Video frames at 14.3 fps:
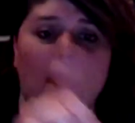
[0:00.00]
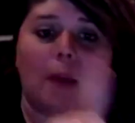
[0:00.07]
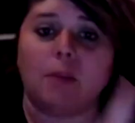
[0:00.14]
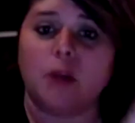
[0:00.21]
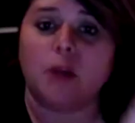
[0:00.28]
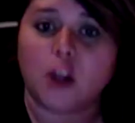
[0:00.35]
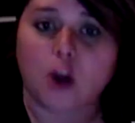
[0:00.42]
I'm
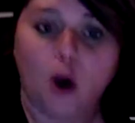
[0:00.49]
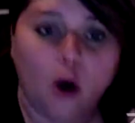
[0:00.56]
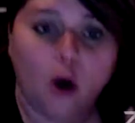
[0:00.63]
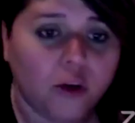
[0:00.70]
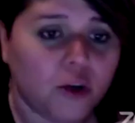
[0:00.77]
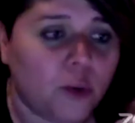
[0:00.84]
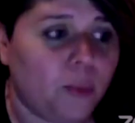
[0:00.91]
going to
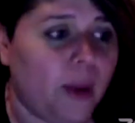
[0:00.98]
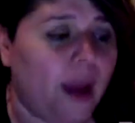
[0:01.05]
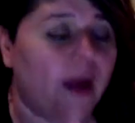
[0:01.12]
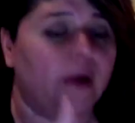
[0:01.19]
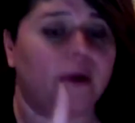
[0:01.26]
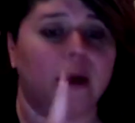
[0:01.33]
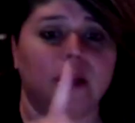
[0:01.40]
call your
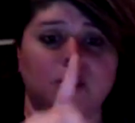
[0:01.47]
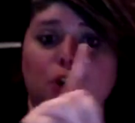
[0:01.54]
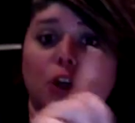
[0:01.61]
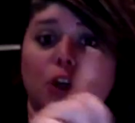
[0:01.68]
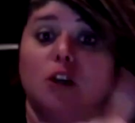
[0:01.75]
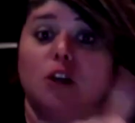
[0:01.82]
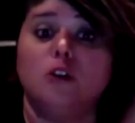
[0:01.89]
parents. You're
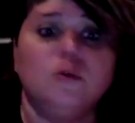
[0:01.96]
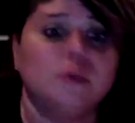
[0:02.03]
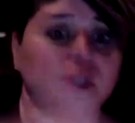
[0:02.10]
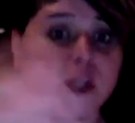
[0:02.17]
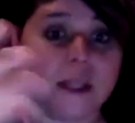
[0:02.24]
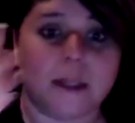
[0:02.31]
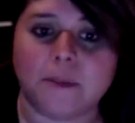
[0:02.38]
going to
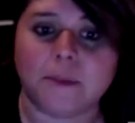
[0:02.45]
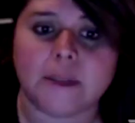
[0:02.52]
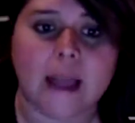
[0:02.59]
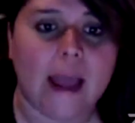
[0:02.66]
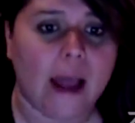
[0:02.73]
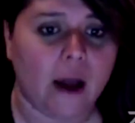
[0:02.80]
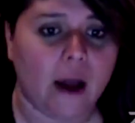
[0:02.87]
lose clip
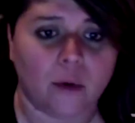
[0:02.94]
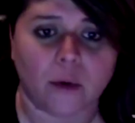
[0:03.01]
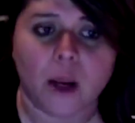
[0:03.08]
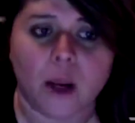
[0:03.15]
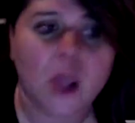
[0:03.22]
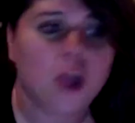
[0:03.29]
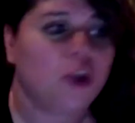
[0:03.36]
down.
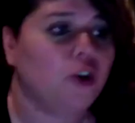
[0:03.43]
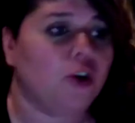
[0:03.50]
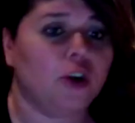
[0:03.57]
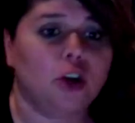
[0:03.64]
You're going to